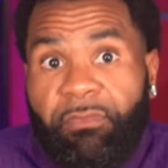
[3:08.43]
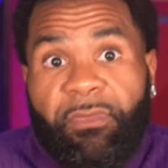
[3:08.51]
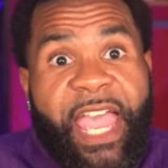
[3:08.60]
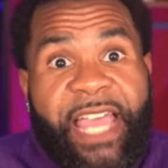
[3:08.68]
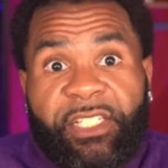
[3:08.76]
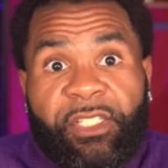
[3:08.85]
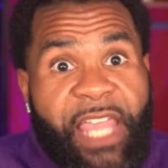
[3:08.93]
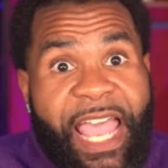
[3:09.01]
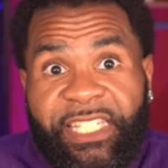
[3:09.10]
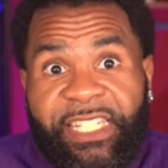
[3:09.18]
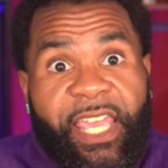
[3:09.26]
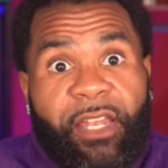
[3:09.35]
That's
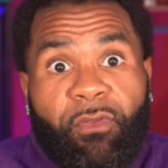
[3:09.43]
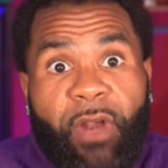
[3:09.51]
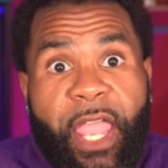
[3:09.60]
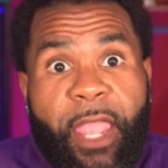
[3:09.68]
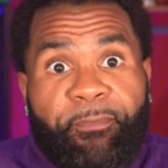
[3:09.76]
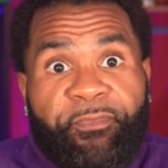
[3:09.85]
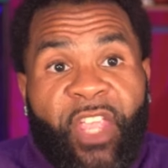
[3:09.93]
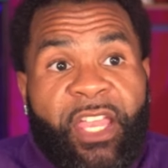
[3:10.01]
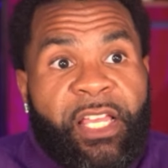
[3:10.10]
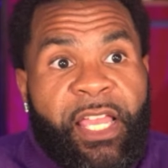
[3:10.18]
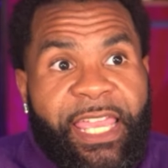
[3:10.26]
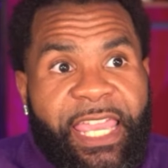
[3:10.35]
that's it, right?
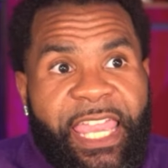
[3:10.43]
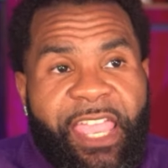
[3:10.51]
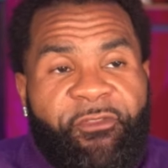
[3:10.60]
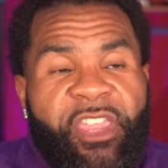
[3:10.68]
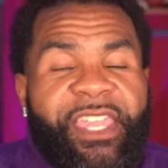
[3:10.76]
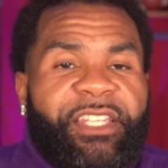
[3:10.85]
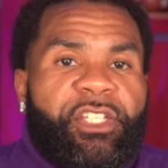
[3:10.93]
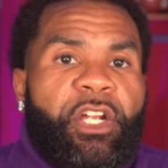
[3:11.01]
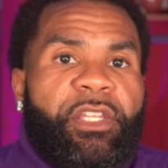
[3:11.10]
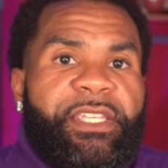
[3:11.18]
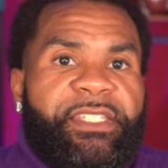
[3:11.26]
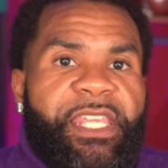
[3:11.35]
If he can
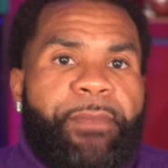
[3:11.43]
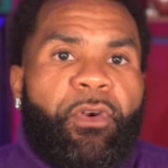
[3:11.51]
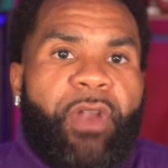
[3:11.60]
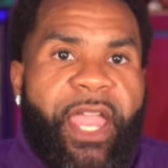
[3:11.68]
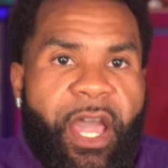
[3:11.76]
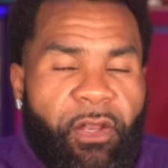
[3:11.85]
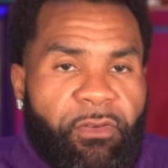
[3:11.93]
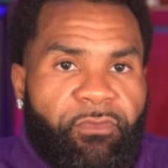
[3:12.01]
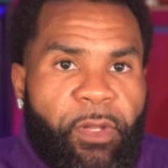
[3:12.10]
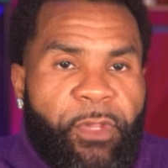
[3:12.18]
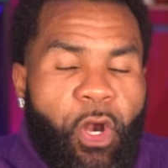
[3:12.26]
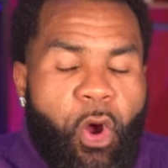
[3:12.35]
turn this team around
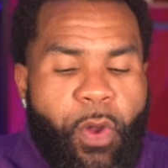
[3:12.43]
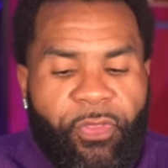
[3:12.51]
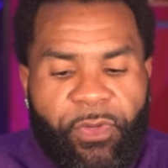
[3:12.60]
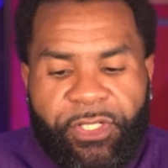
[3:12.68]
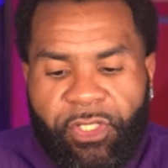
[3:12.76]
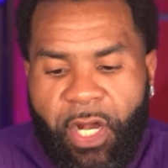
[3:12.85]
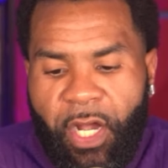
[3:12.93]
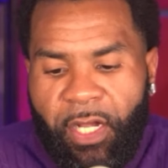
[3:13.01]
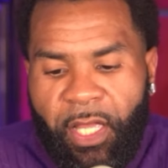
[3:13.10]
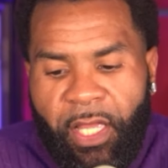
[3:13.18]
from their 0-3 start,